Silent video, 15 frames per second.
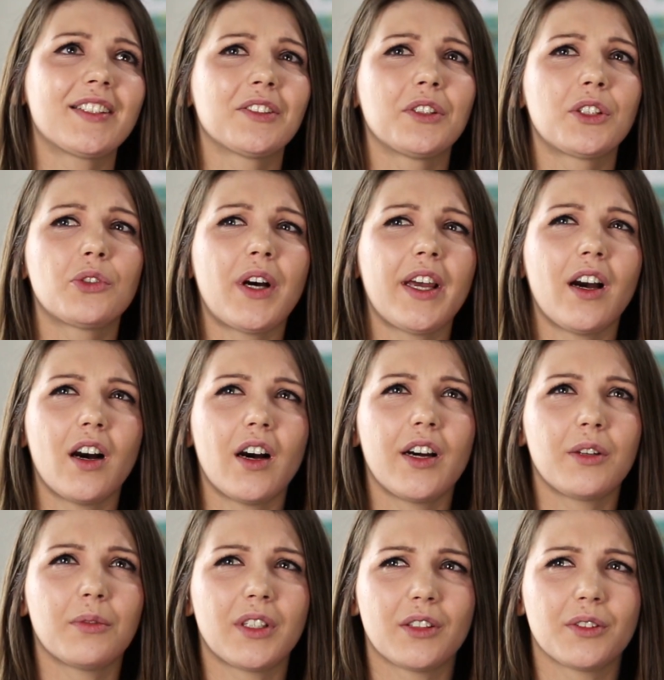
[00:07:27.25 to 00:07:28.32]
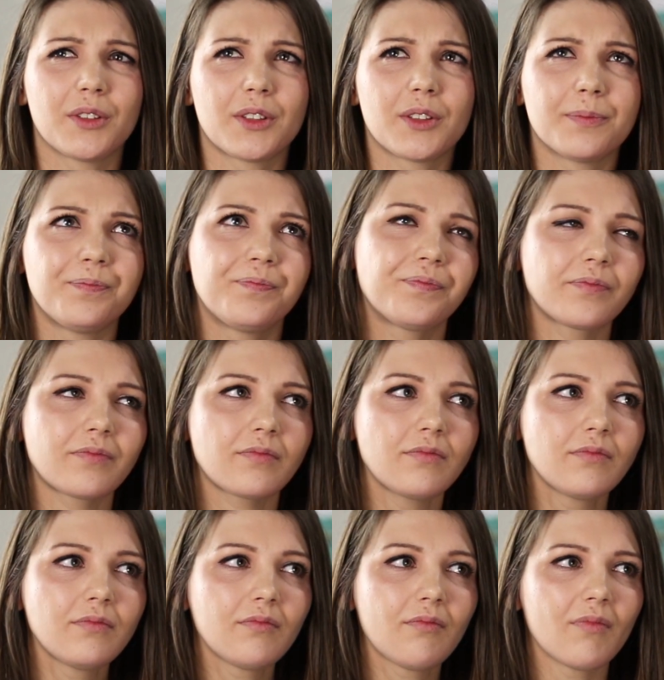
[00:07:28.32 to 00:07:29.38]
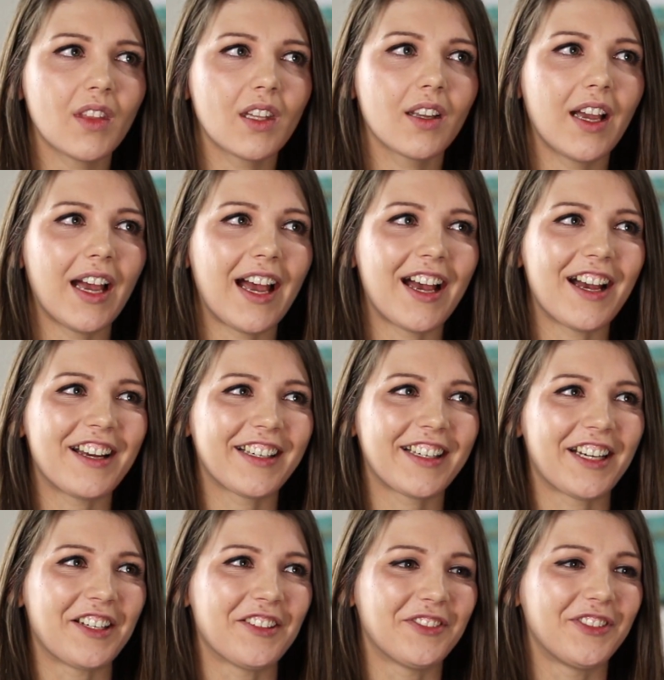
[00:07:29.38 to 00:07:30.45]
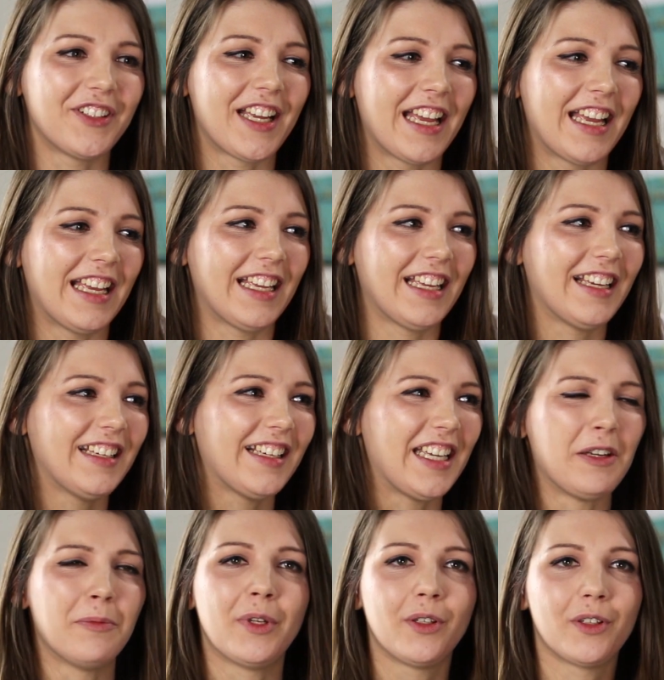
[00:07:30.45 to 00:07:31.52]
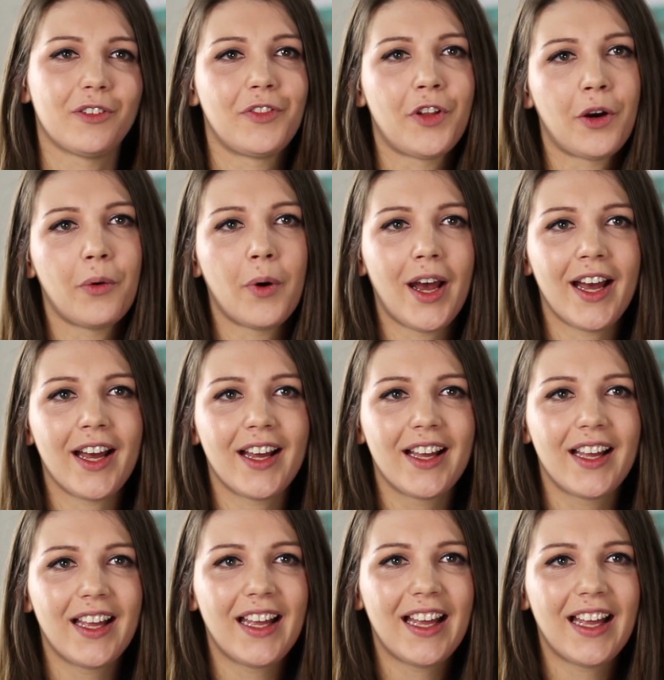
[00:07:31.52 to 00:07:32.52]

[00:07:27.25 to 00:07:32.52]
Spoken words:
So it was quite hard when I was kind of in the middle of nowhere.